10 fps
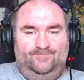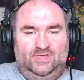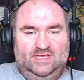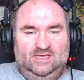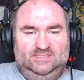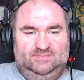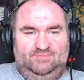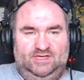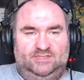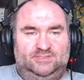But yeah, it's a
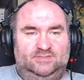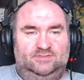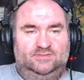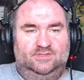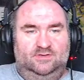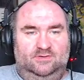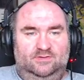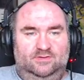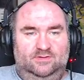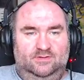picture, so